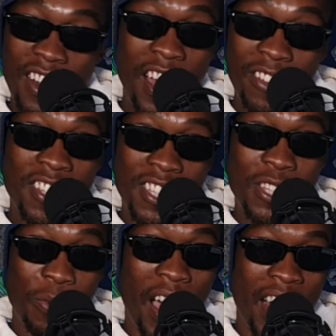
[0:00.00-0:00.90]
Now this
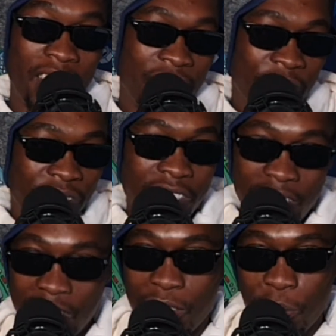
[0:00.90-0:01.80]
is wild.
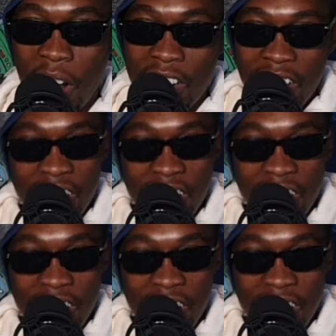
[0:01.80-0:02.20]
This is wild,